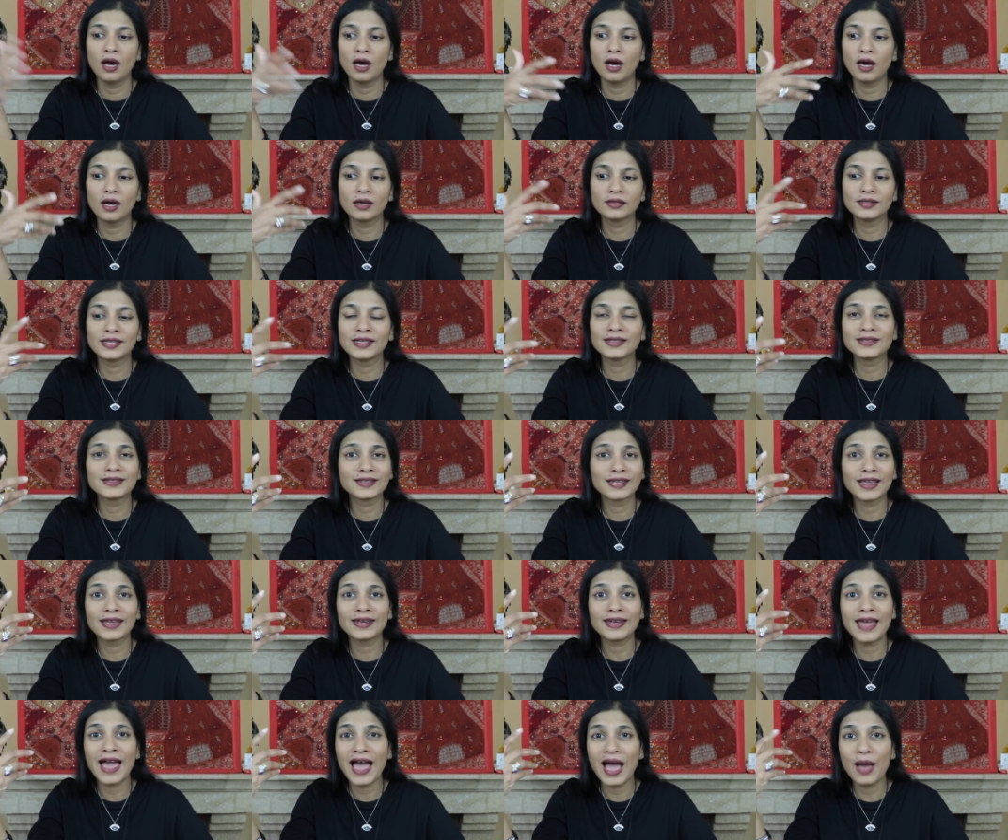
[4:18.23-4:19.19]
uh, that
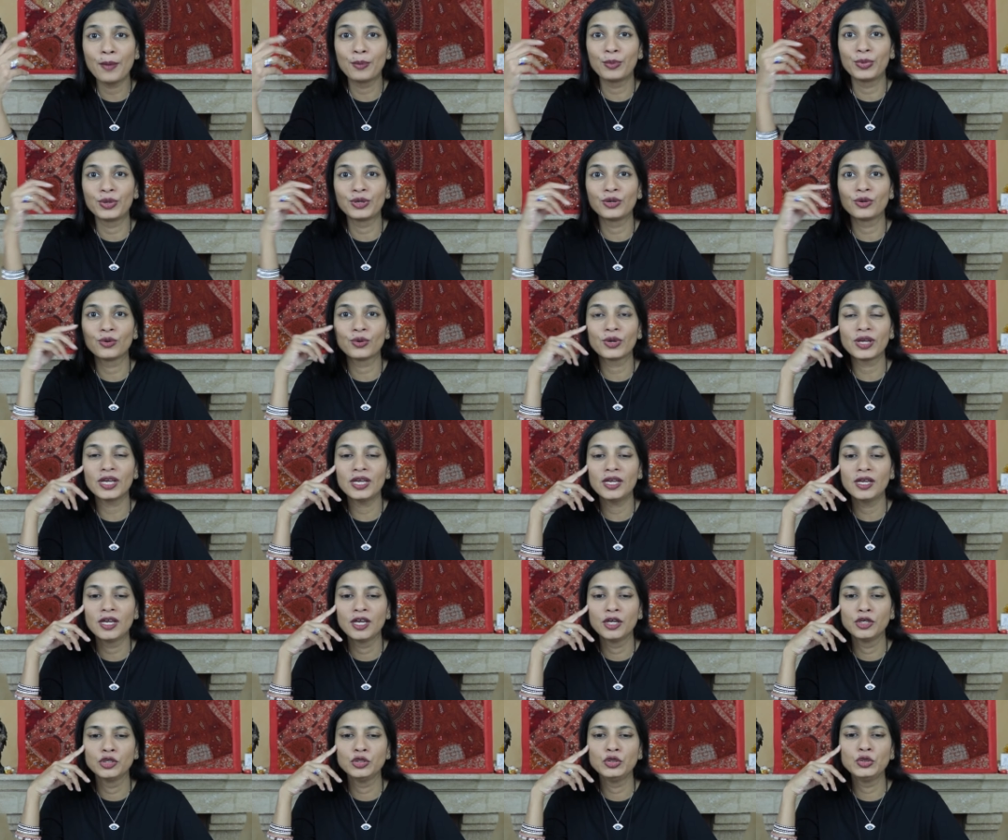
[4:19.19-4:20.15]
can happen
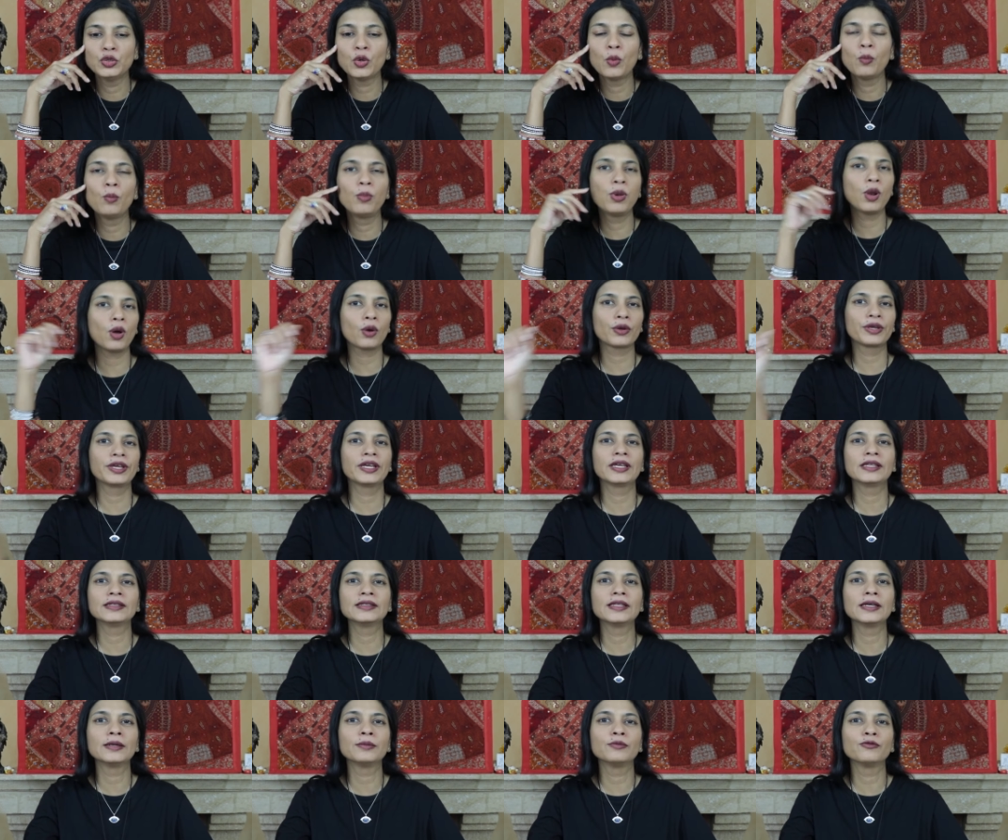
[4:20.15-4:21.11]
okay you're
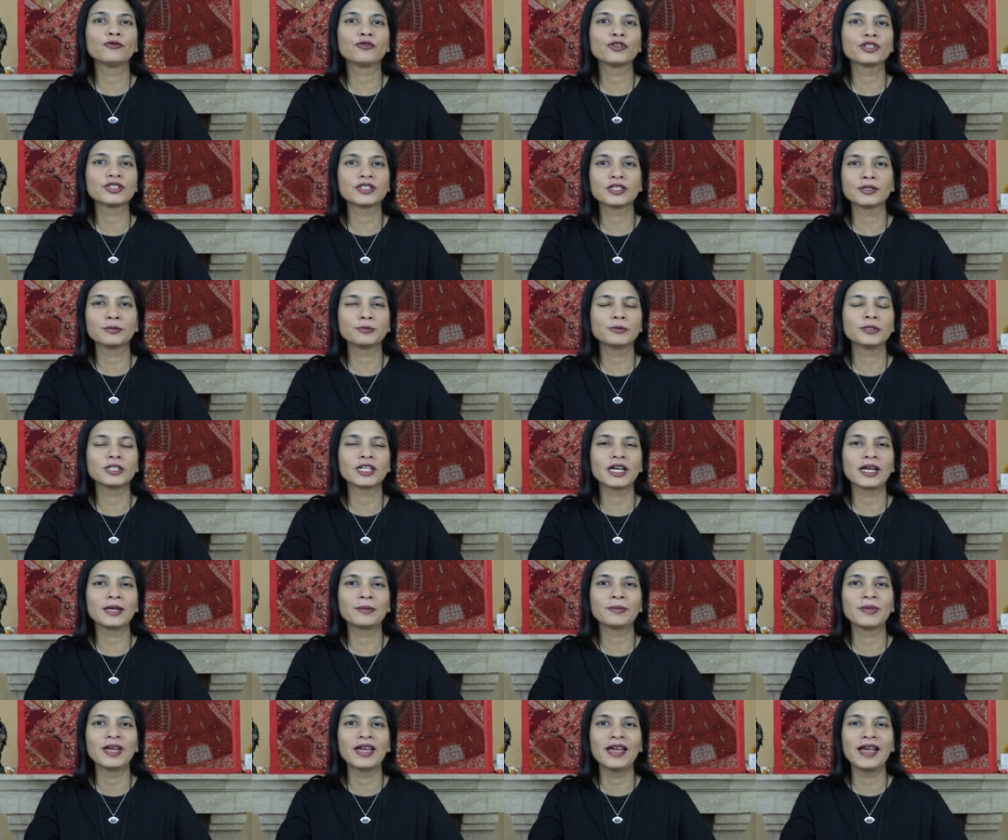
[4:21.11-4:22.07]
blocking them for some
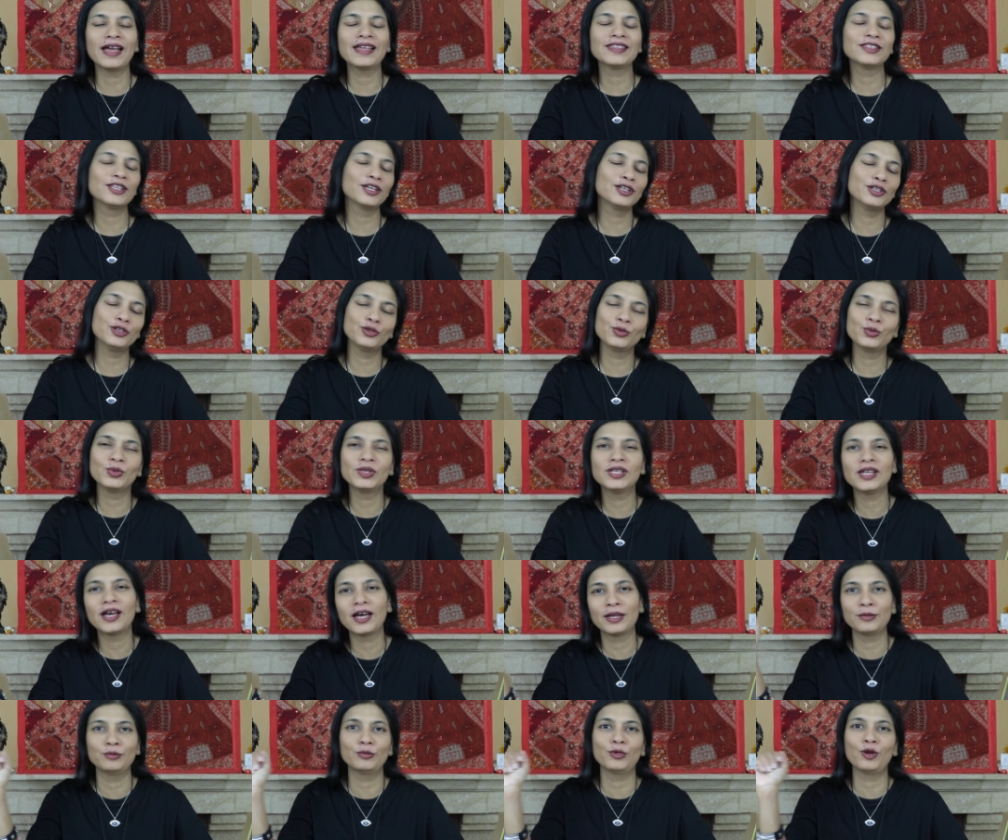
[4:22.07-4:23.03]
time and then you will
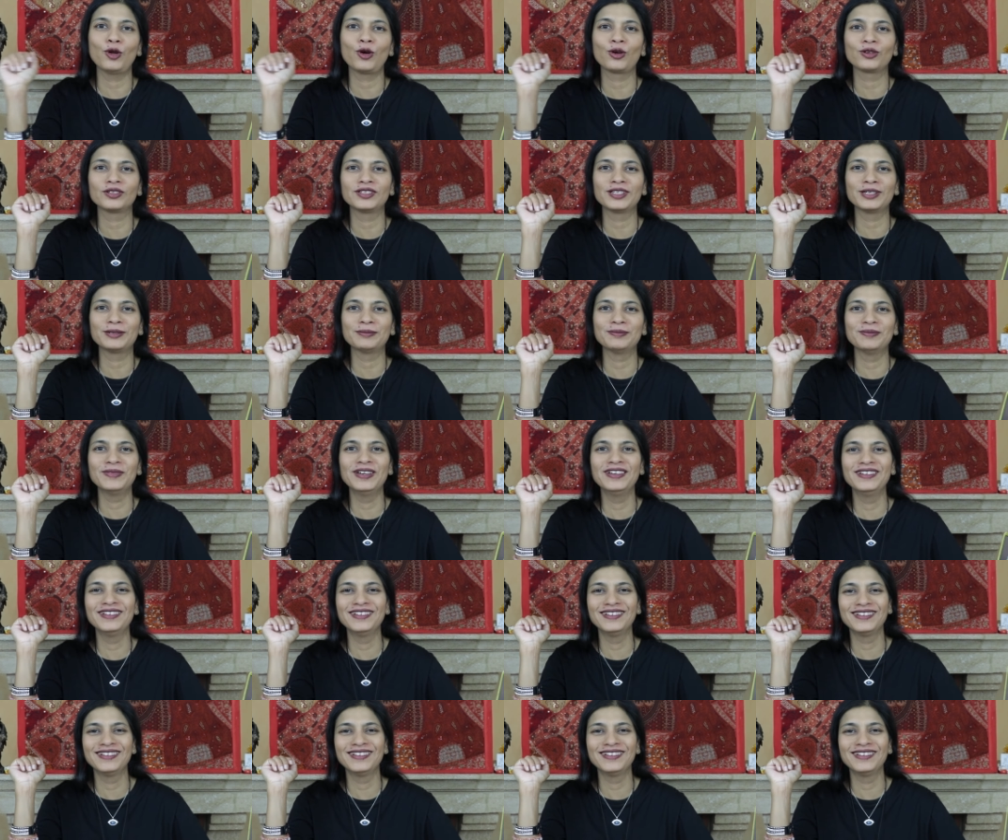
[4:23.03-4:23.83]
unblock them